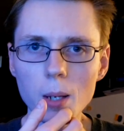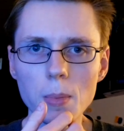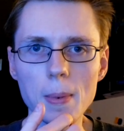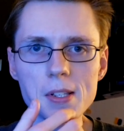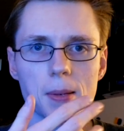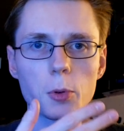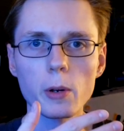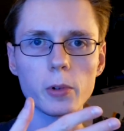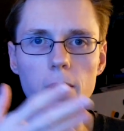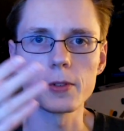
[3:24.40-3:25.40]
Maybe at some point
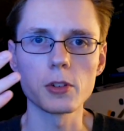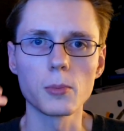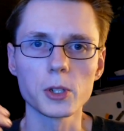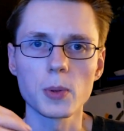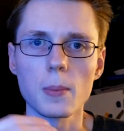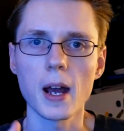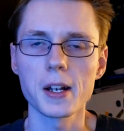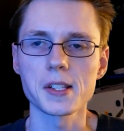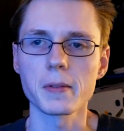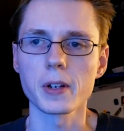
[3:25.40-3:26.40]
we'll even do a multiplayer
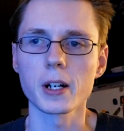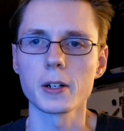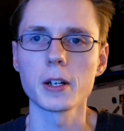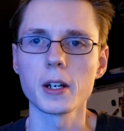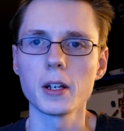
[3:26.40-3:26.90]
madness of it on